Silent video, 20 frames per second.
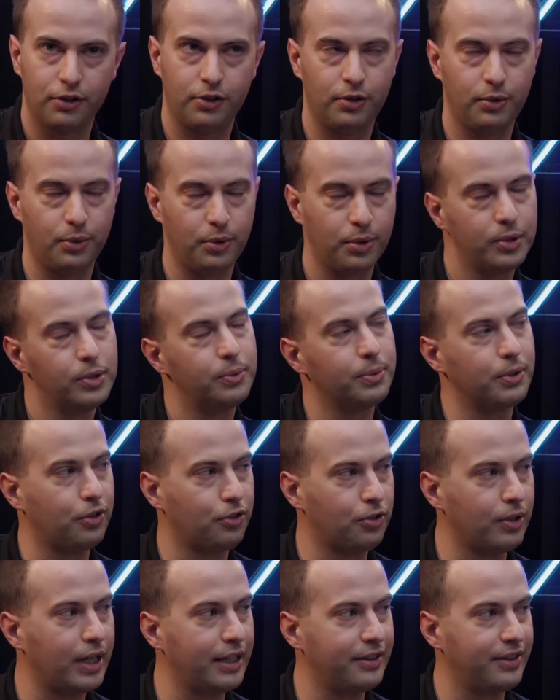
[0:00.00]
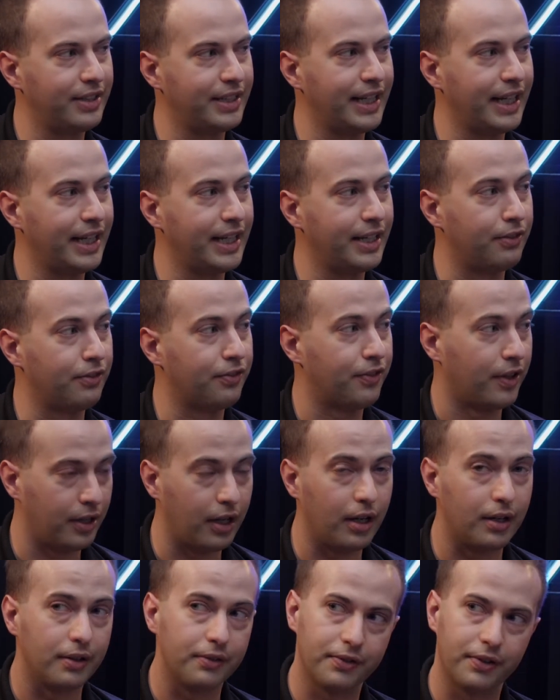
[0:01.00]
to who we're trying to get in
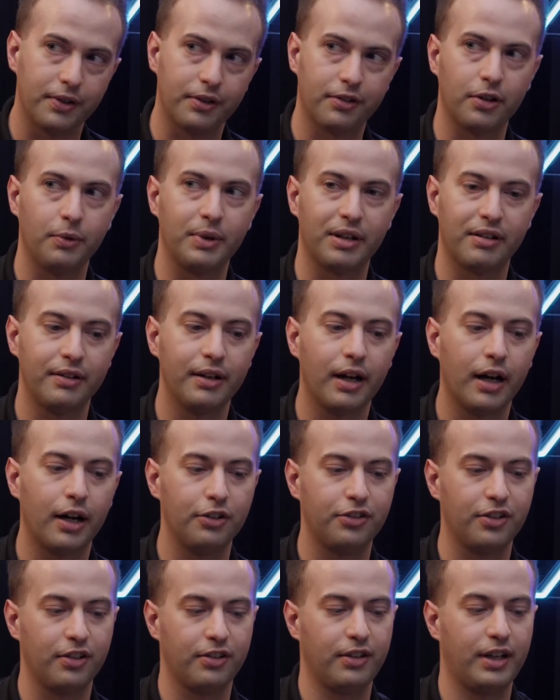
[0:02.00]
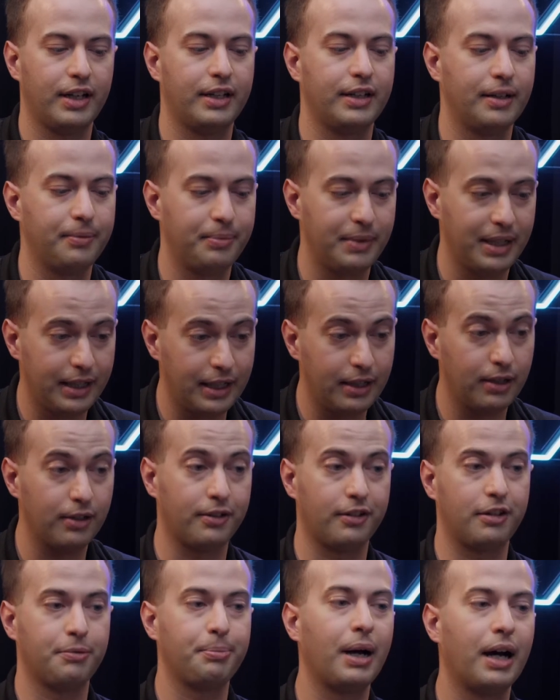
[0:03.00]
front of. So it's not just
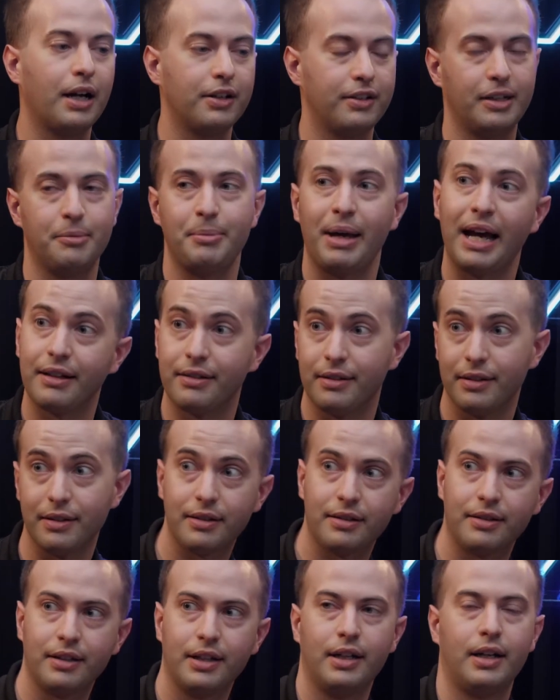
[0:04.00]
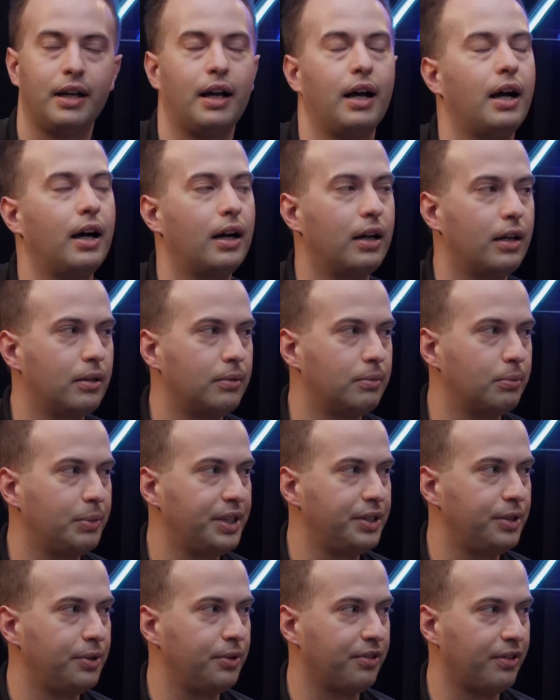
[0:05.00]
here's a spot to the masses.
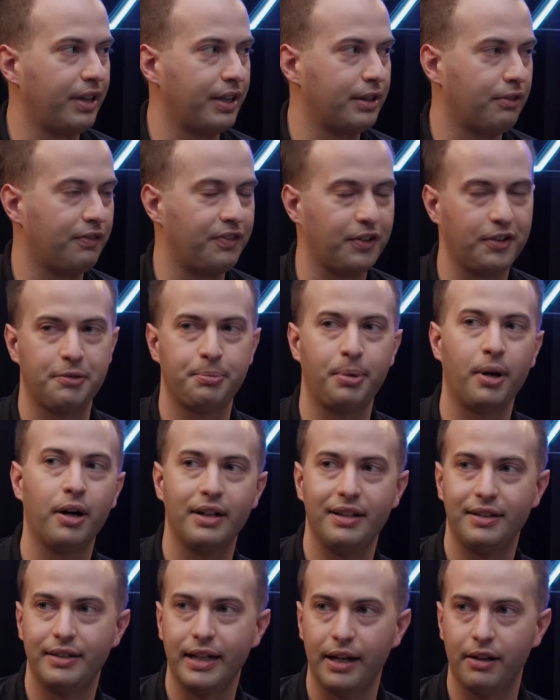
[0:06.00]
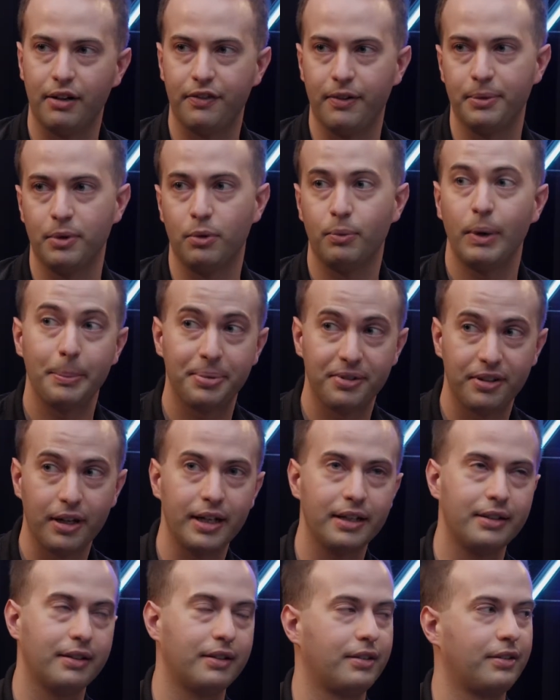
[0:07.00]
We use the first party data from the
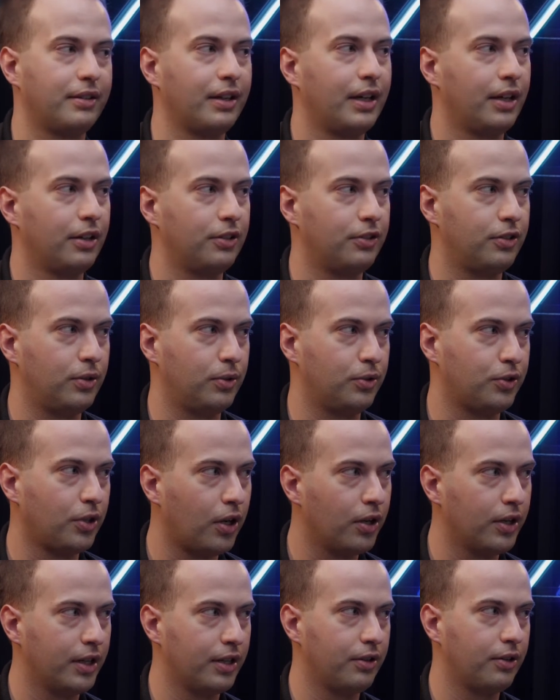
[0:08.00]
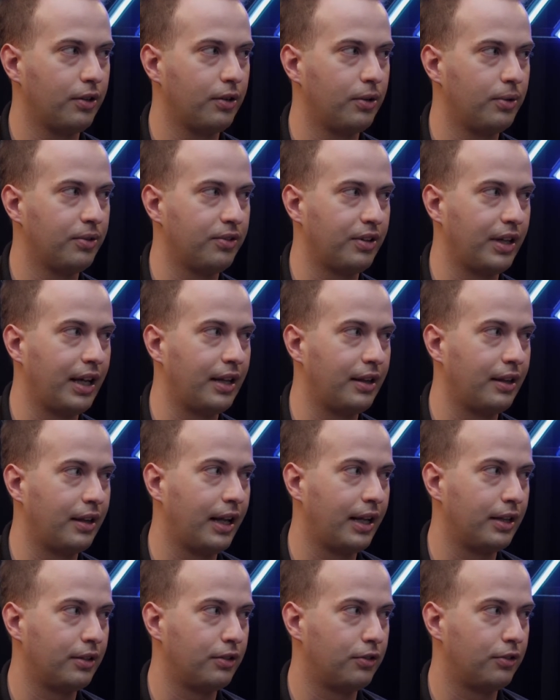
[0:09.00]
websites to target those and
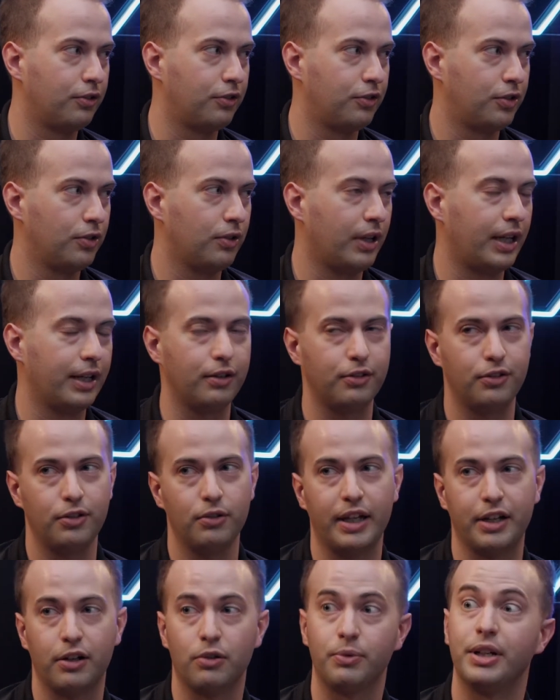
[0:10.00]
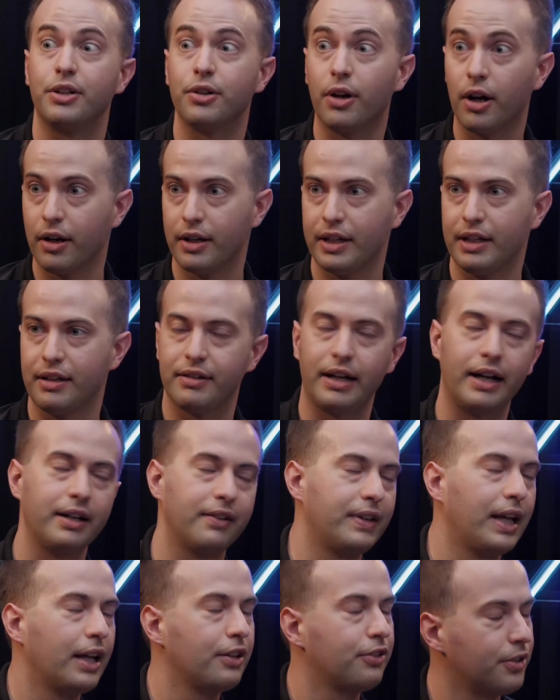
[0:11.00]
then to do a retargeting
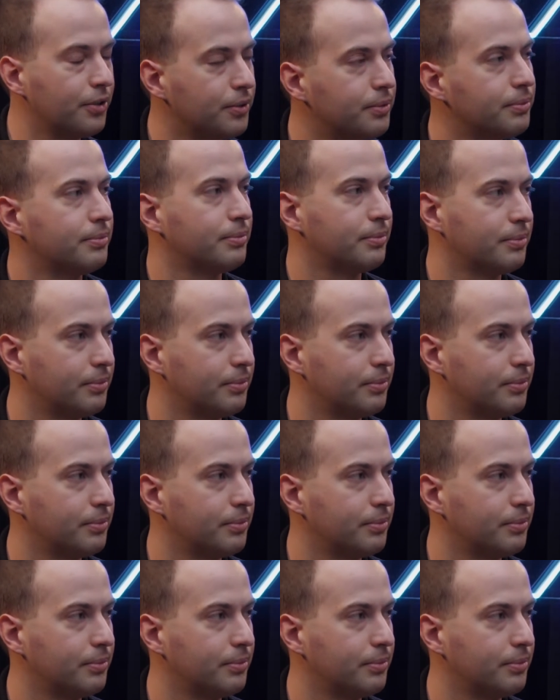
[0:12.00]
side of that too.